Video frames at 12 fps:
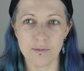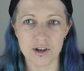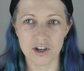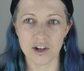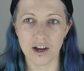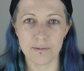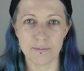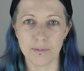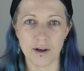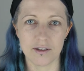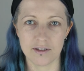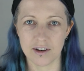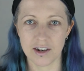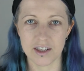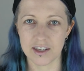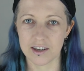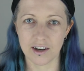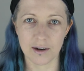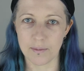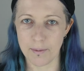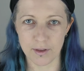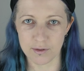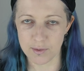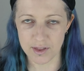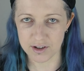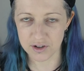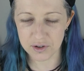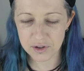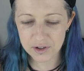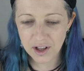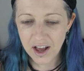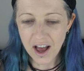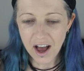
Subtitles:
which I personally can't be bothered with at all.